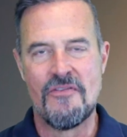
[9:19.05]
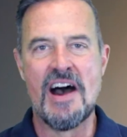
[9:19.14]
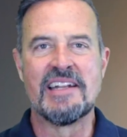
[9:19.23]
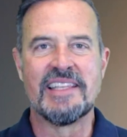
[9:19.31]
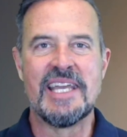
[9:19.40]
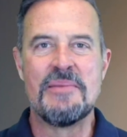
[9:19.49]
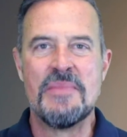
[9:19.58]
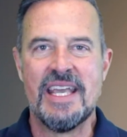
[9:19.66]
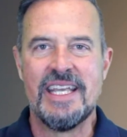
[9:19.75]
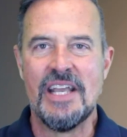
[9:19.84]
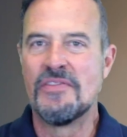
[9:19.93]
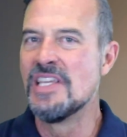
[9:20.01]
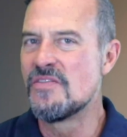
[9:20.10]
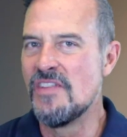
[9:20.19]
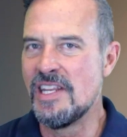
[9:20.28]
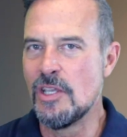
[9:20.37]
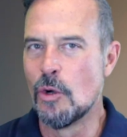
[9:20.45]
Finally, if
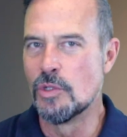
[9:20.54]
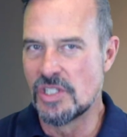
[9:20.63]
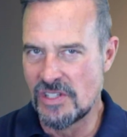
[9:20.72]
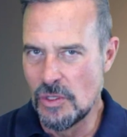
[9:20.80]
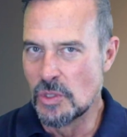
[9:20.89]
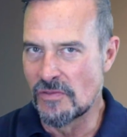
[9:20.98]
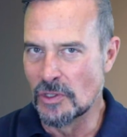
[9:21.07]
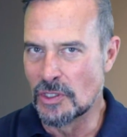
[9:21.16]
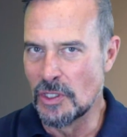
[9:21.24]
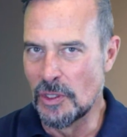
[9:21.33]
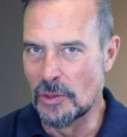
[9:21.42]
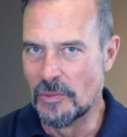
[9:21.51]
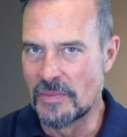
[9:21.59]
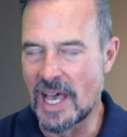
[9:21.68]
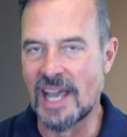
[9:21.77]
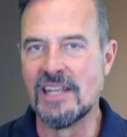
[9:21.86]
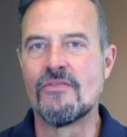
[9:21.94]
this video was useful to you,
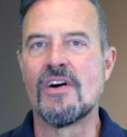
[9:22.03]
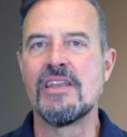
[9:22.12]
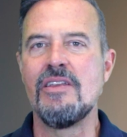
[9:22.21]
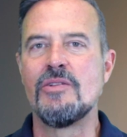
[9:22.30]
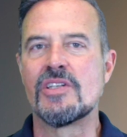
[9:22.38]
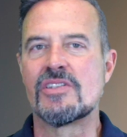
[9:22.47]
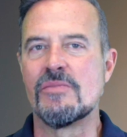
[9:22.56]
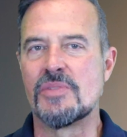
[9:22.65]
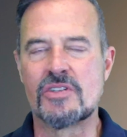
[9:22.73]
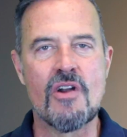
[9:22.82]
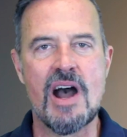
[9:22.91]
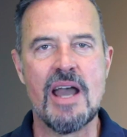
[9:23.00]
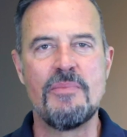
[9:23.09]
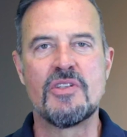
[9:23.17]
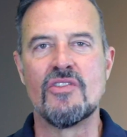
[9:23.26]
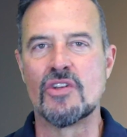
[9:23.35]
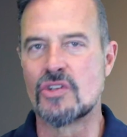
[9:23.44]
I invite you to
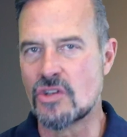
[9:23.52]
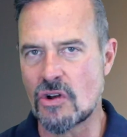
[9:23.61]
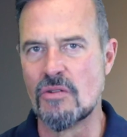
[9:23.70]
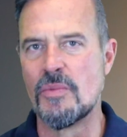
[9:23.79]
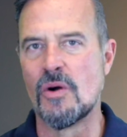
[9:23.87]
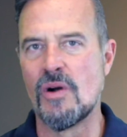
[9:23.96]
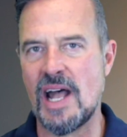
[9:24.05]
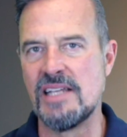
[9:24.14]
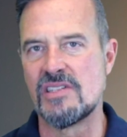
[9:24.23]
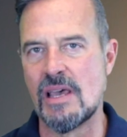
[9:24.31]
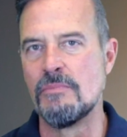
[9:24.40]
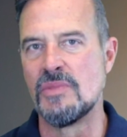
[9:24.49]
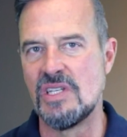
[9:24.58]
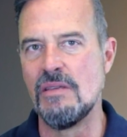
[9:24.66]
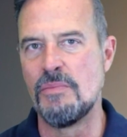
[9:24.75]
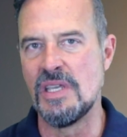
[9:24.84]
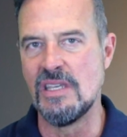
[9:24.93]
subscribe to the Turbo
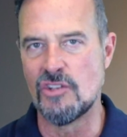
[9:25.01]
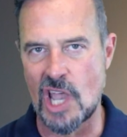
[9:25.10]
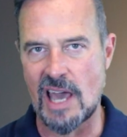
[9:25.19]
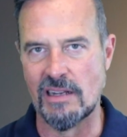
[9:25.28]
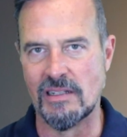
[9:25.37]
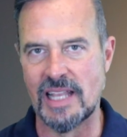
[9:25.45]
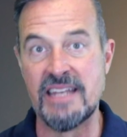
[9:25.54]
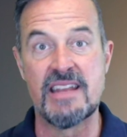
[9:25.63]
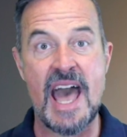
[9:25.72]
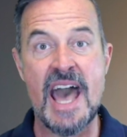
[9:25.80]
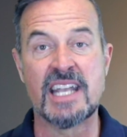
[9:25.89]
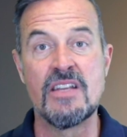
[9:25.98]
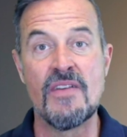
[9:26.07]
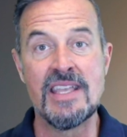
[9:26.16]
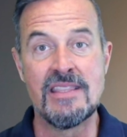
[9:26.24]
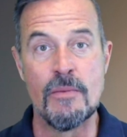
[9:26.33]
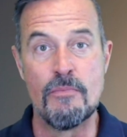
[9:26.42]
SMTP channel and
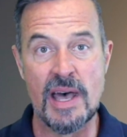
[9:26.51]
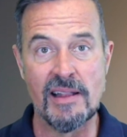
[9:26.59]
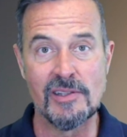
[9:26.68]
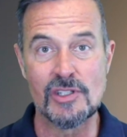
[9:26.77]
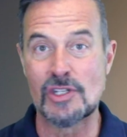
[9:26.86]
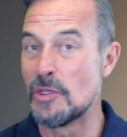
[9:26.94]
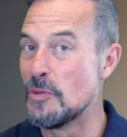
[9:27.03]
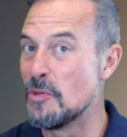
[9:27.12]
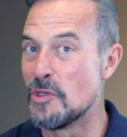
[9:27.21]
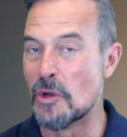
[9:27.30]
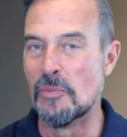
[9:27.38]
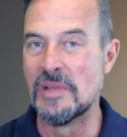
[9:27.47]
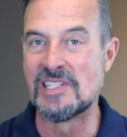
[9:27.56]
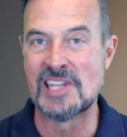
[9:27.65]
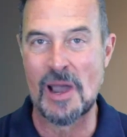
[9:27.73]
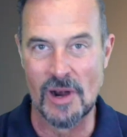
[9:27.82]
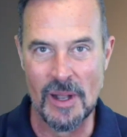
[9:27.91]
activate the bell so you don't
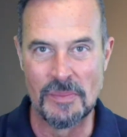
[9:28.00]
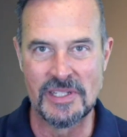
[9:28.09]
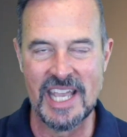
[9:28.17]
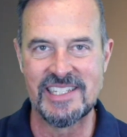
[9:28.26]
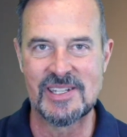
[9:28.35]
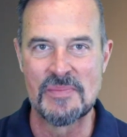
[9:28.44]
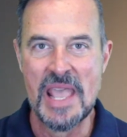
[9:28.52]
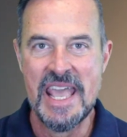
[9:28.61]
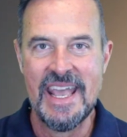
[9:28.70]
miss our updates.